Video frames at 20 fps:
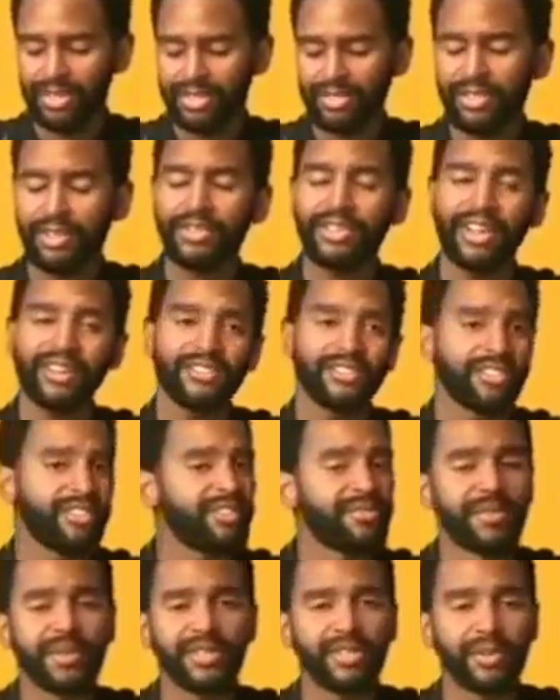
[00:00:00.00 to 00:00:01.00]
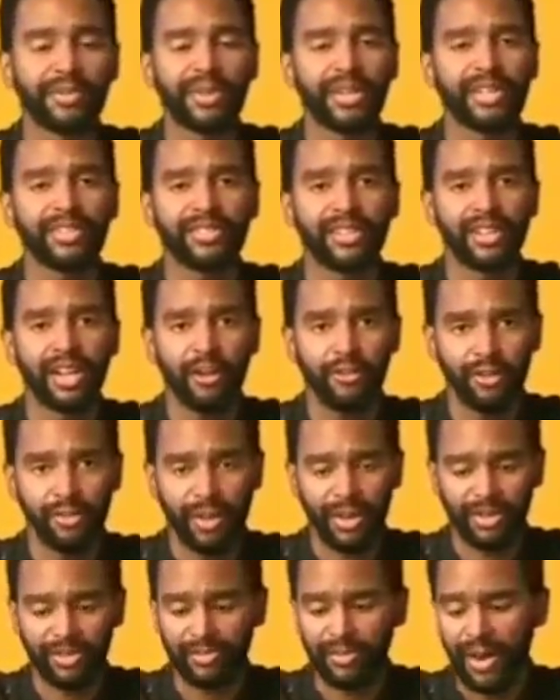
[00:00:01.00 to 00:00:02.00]
So that should just be something that's on
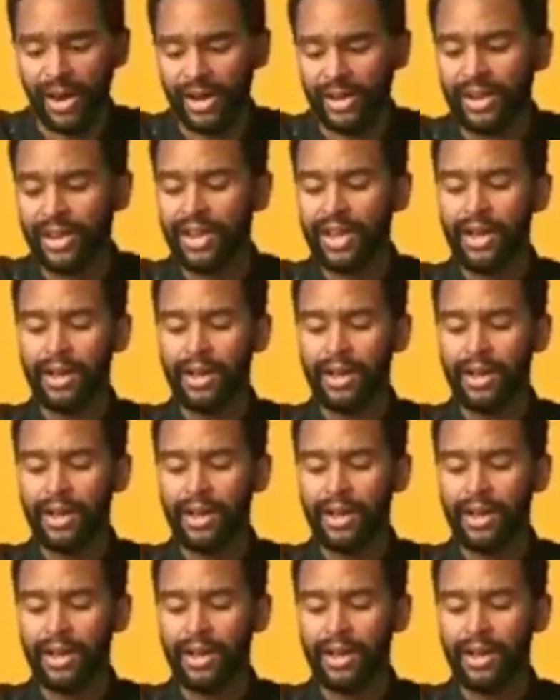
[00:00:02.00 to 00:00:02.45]
everybody's mind.